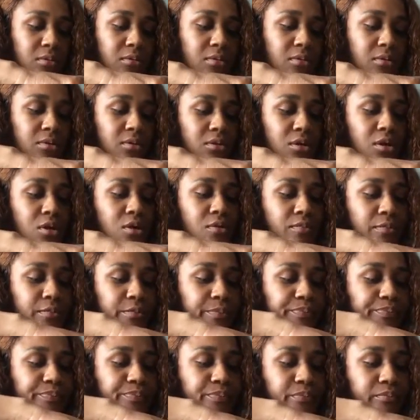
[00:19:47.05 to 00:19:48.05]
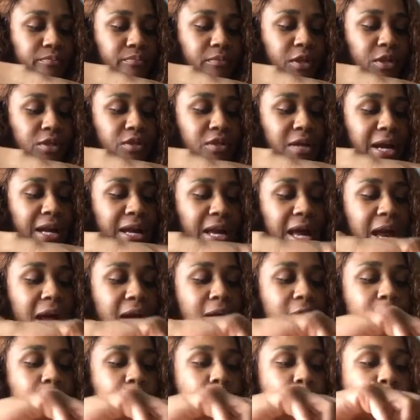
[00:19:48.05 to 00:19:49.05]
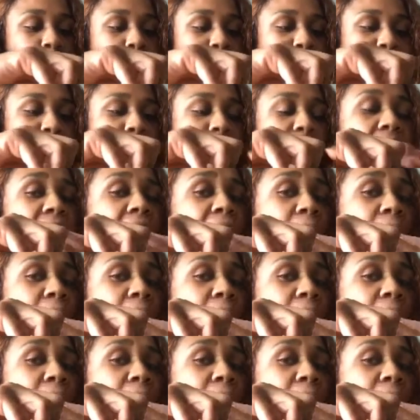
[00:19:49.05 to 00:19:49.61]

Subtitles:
Oh, excuse me. So I got home